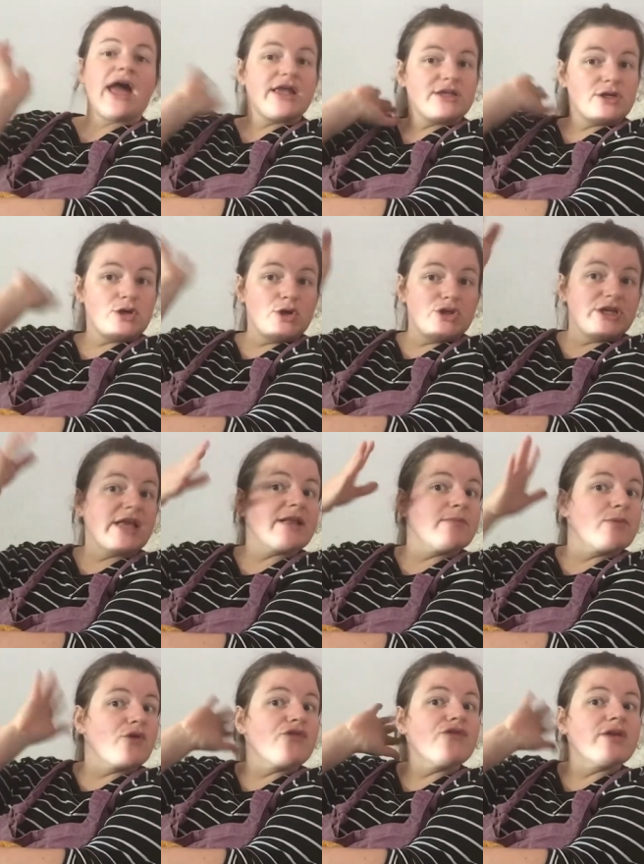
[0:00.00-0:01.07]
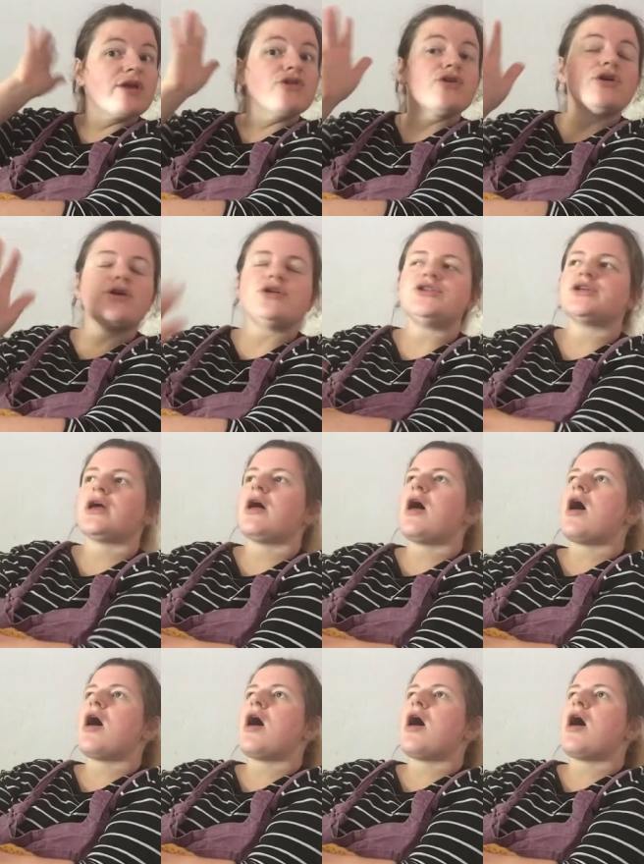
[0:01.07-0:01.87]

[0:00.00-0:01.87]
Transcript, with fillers: had a hood, had a moss stitch hood.